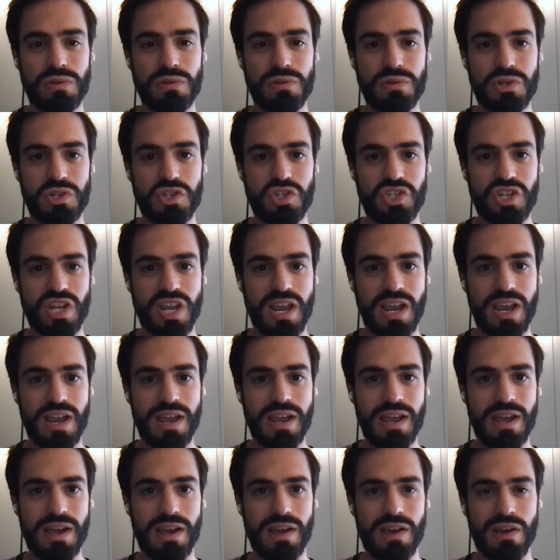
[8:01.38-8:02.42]
you
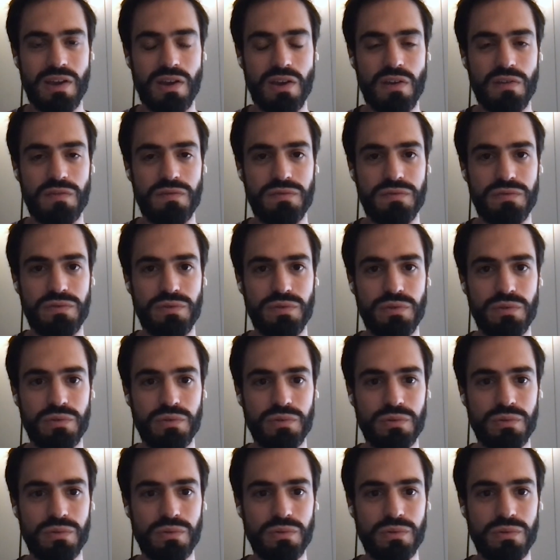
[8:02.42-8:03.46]
share a
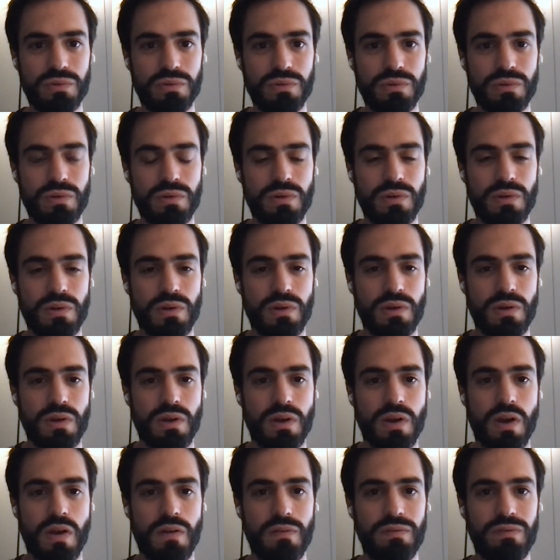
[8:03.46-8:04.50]
few
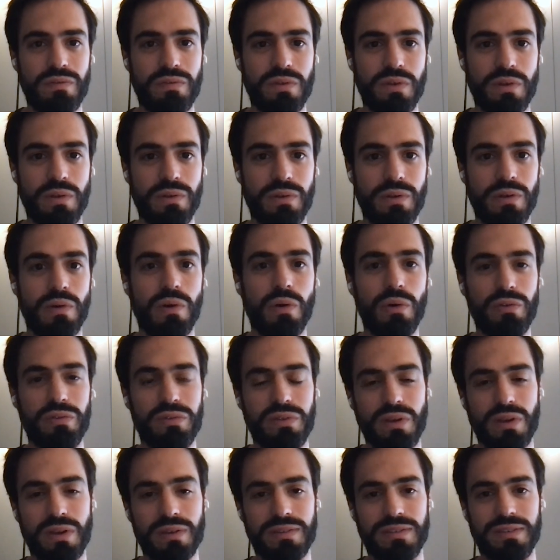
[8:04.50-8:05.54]
of the
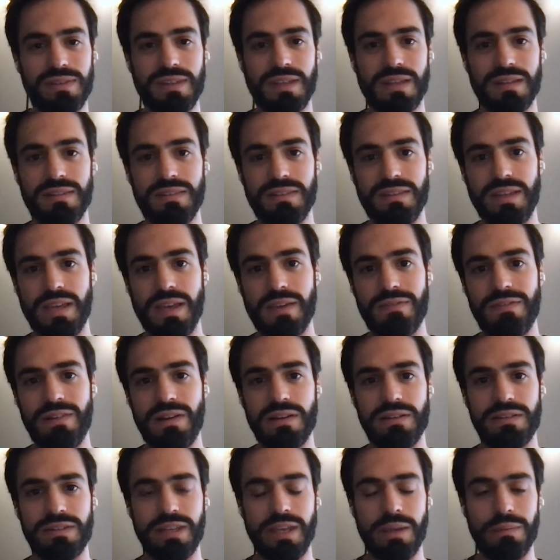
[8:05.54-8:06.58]
other CNCF
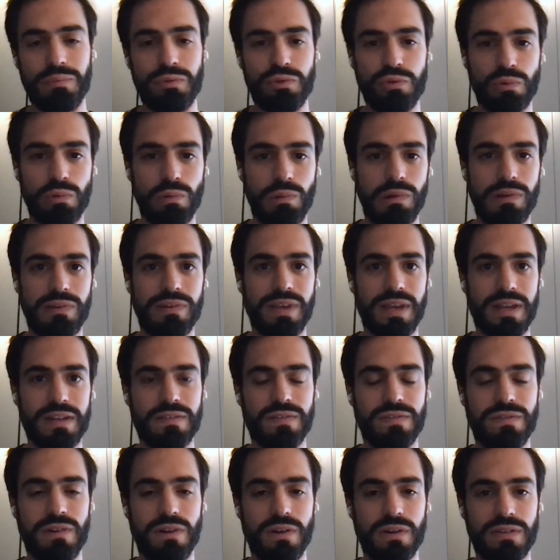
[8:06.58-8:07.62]
landscape tools
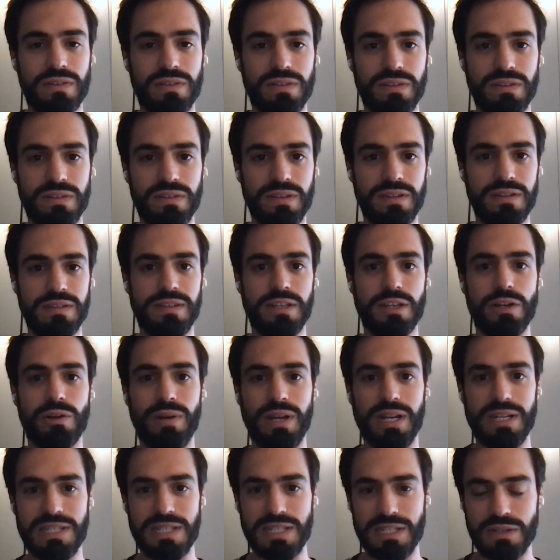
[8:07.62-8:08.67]
that Flux is
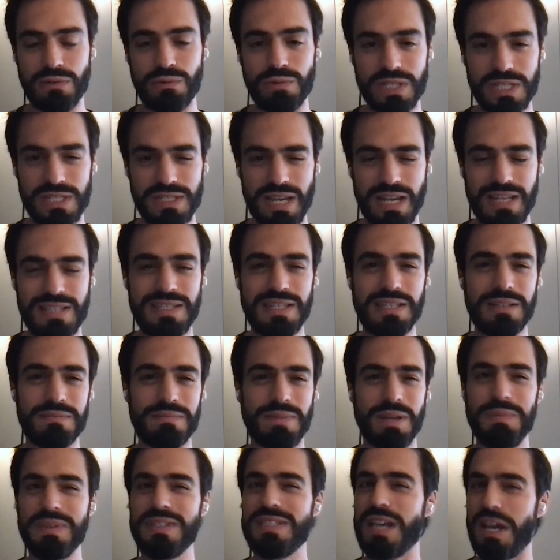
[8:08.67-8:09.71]
integrating with? I think
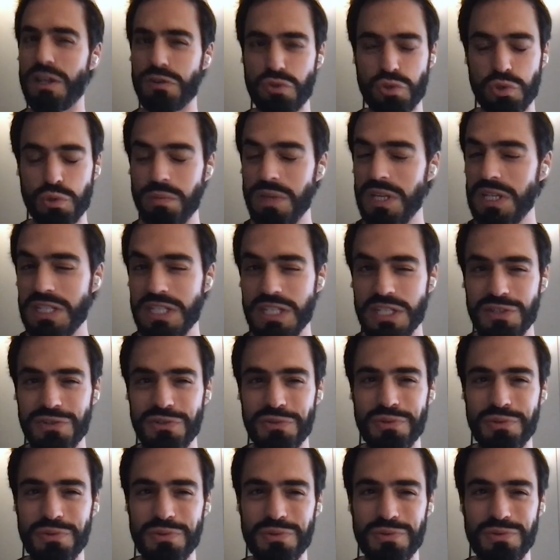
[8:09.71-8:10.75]
maybe there are too many
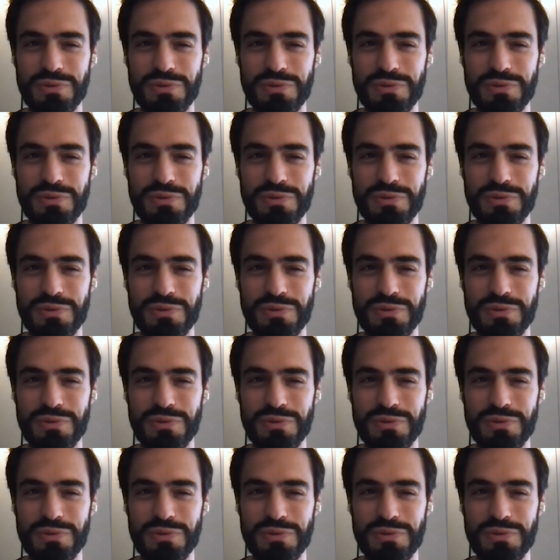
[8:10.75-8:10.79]
to